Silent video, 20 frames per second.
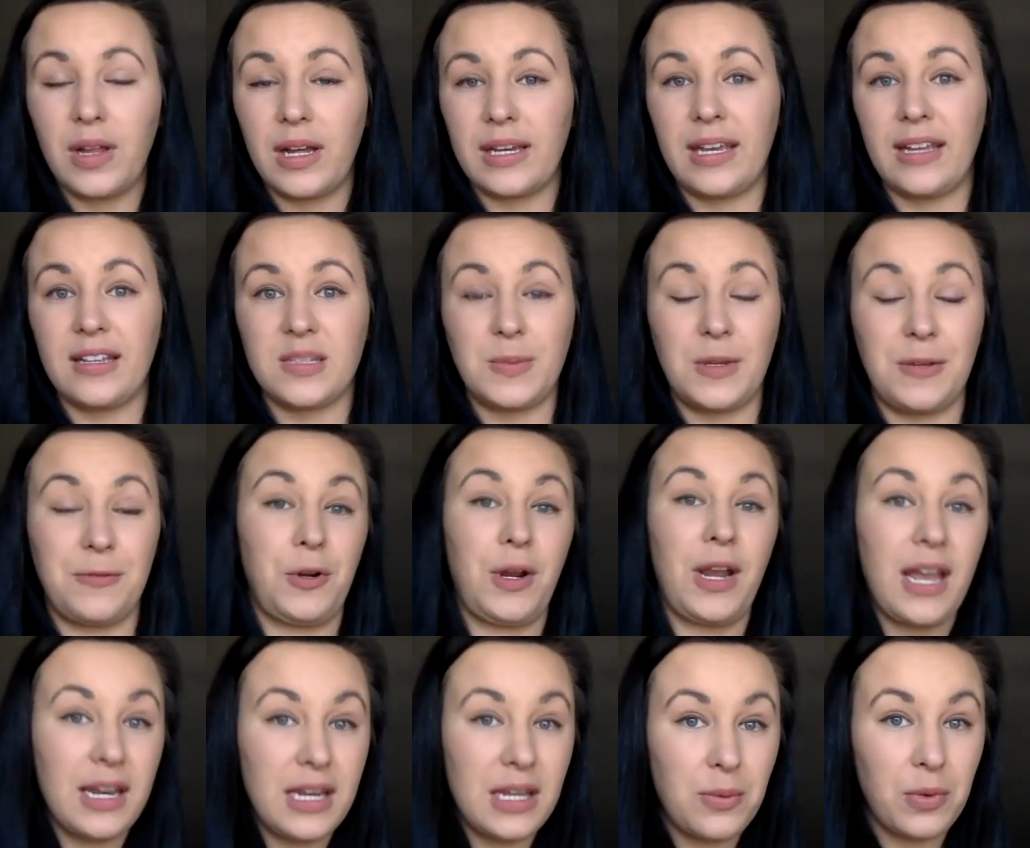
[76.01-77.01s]
I can't speak for
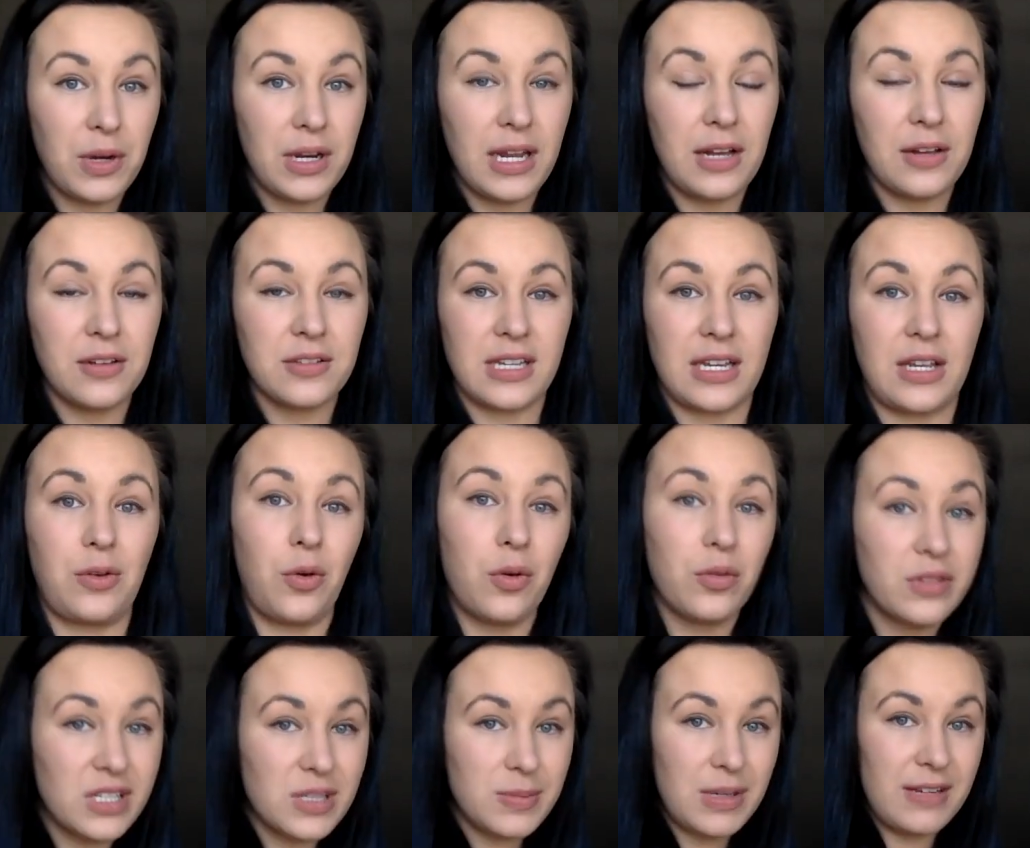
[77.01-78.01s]
anyone else. I can
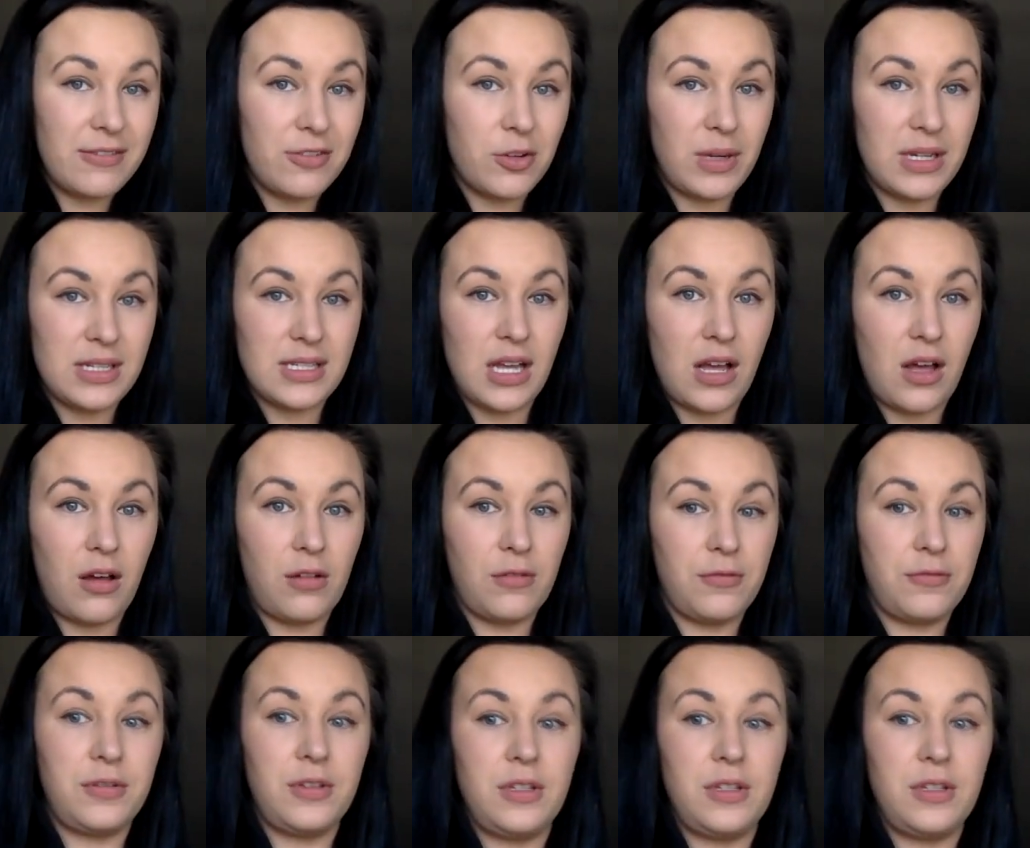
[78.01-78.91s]
only speak for myself,